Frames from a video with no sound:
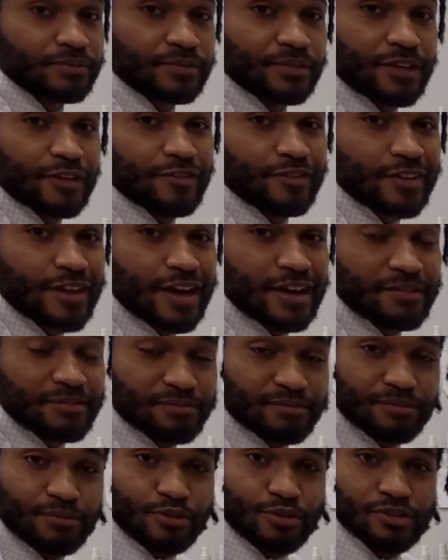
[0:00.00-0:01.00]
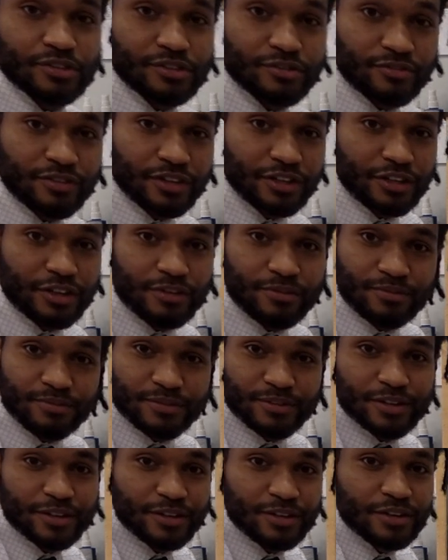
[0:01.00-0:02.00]
If not, pause the video,
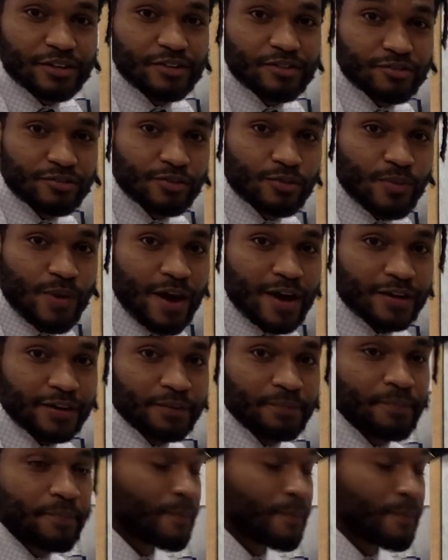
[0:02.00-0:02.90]
rewind it.